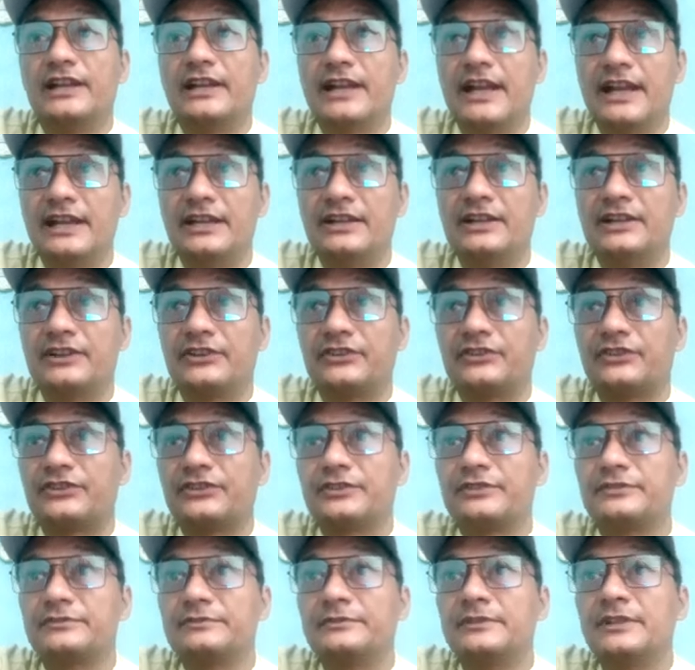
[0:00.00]
and
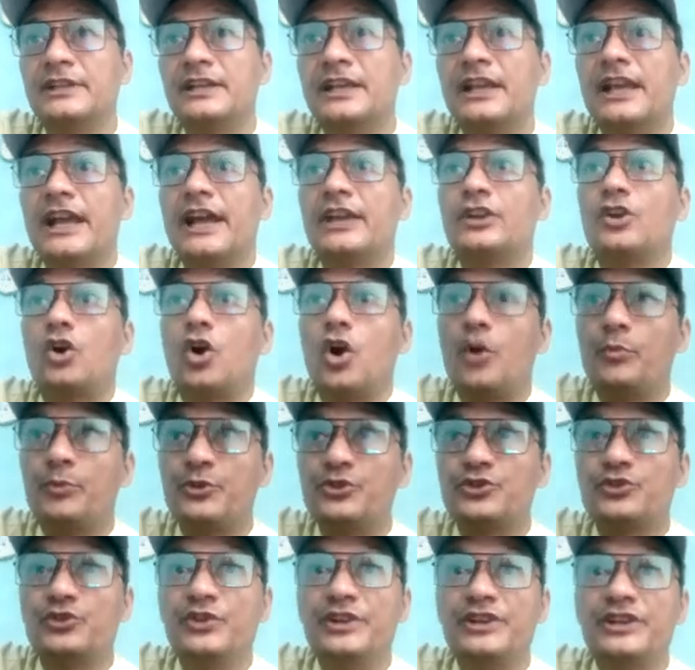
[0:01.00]
lenders an
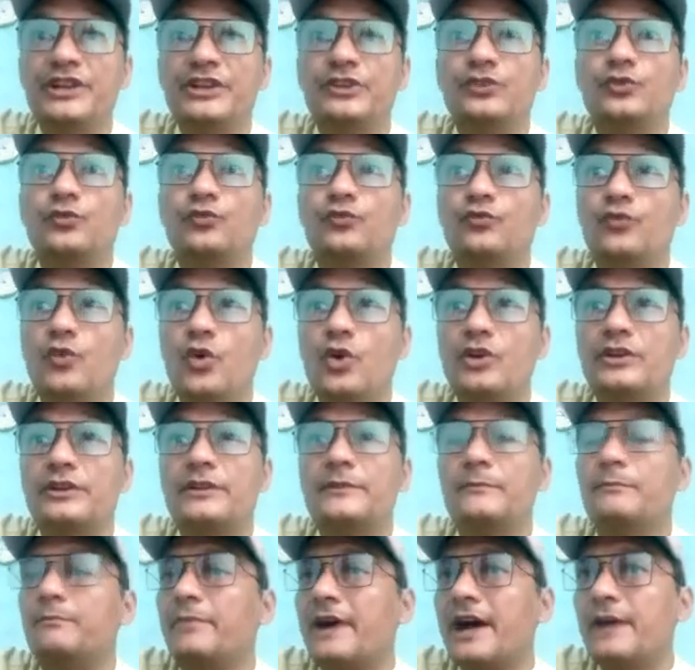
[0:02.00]
opportunity to
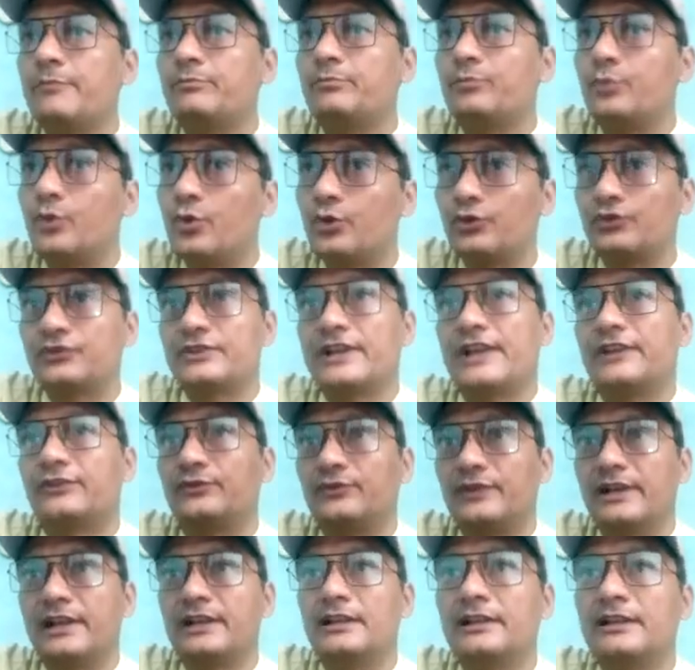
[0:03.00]
vote by post
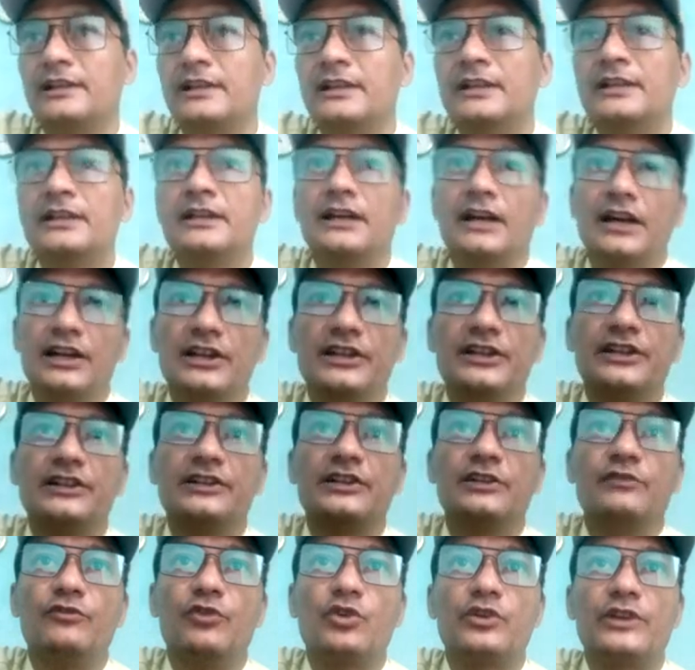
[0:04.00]
as well.
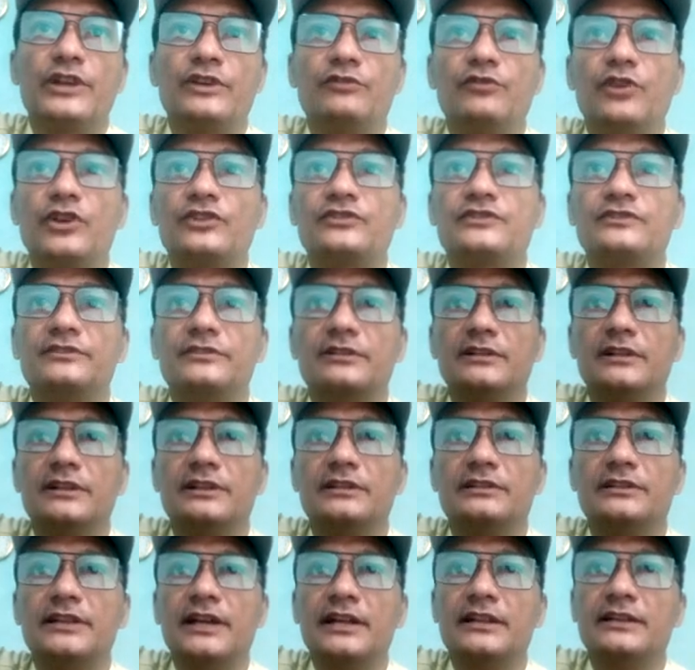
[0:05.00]
Earlier, the voting was
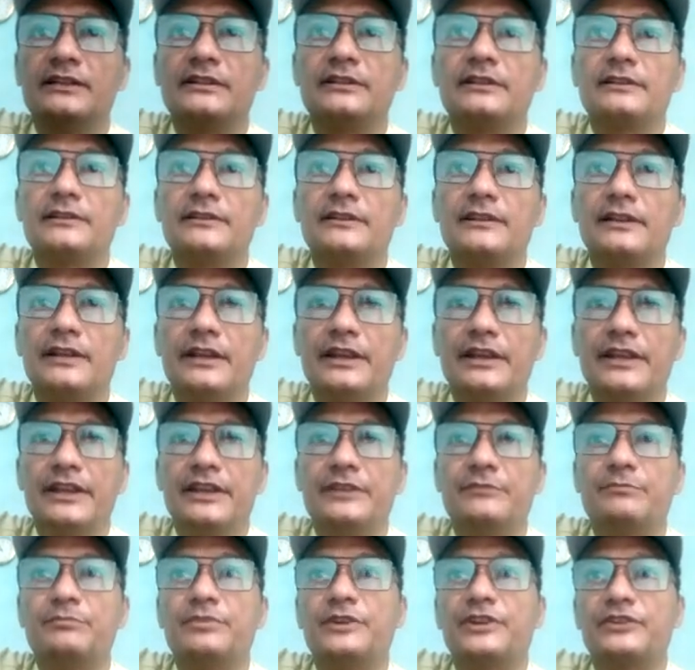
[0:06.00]
done
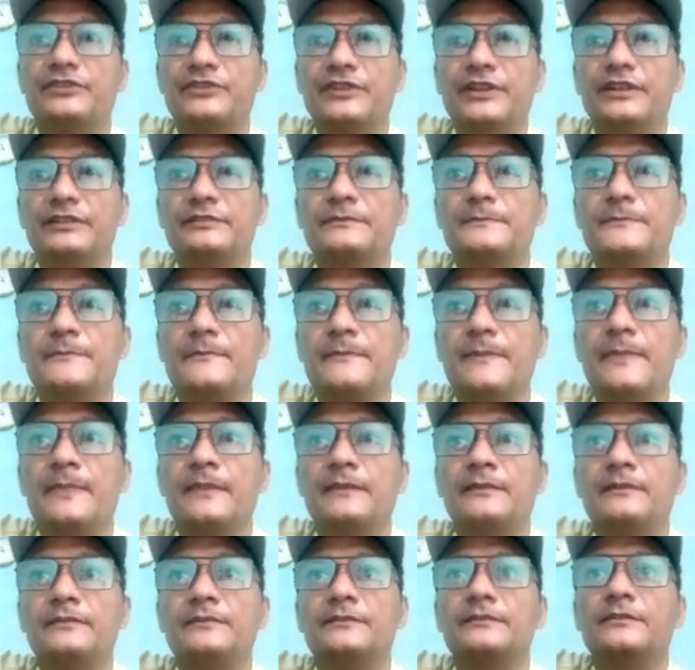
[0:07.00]
in person
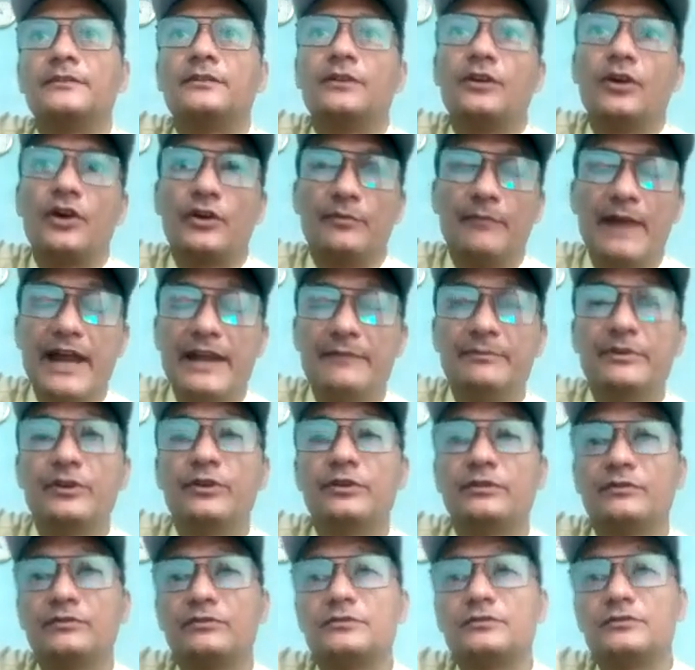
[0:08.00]
or might
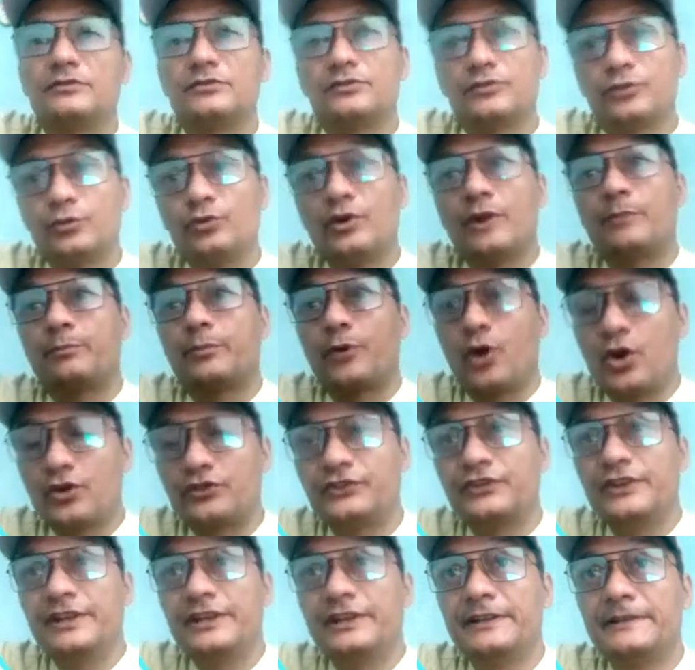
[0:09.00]
be through a
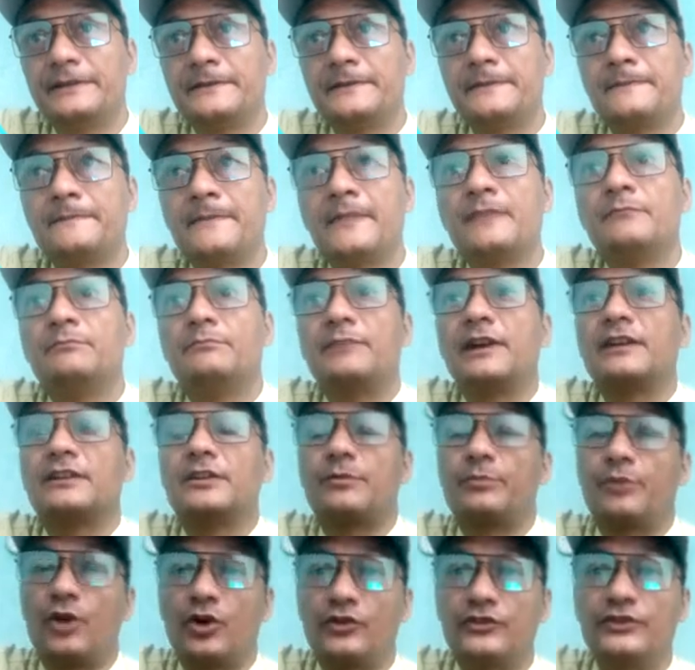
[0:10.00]
proxy, but
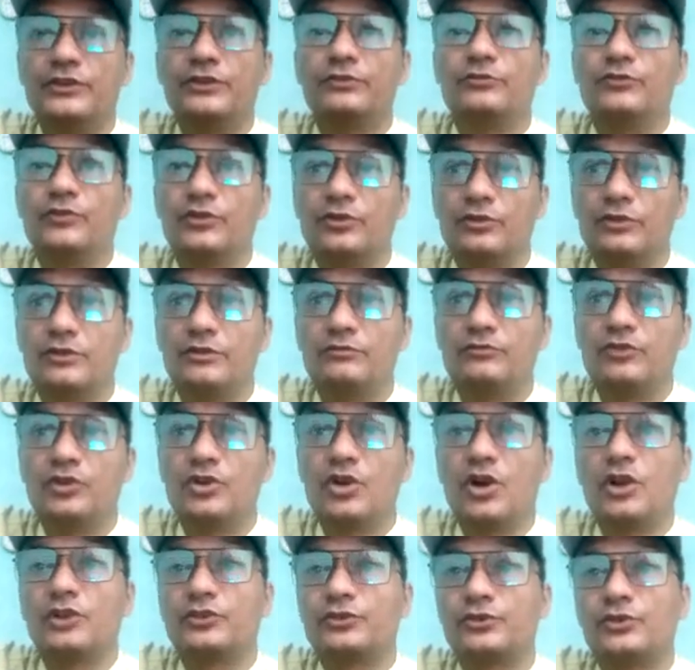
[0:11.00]
the proxy
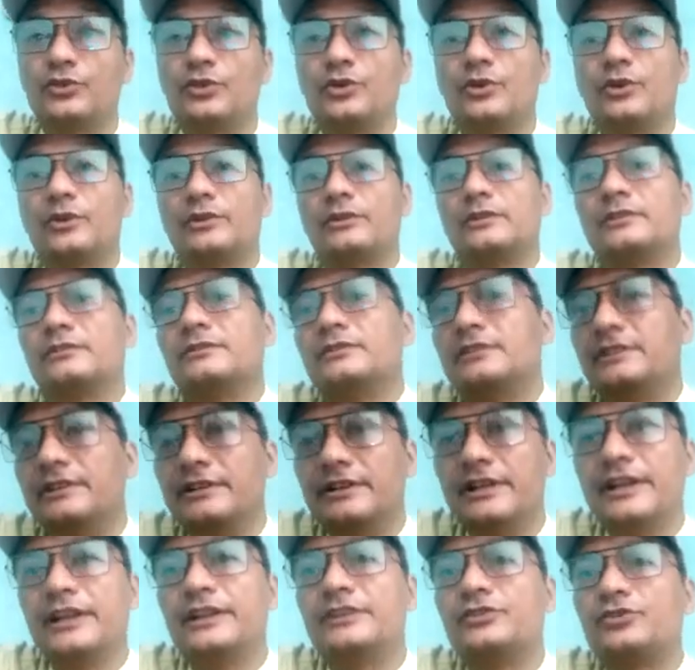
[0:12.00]
would also
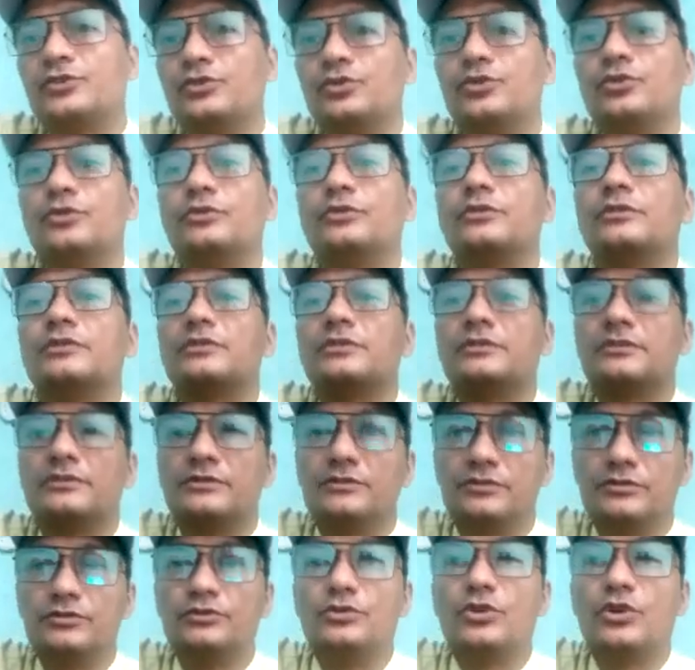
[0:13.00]
need to
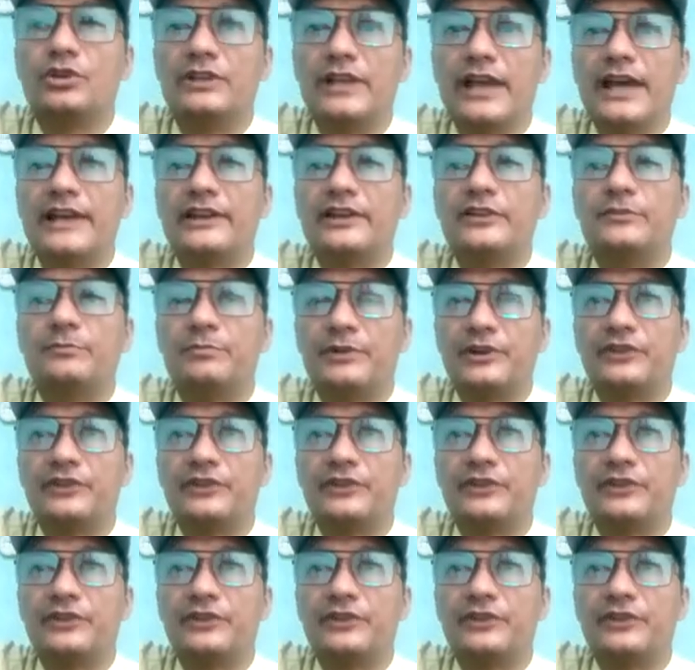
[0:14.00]
go there in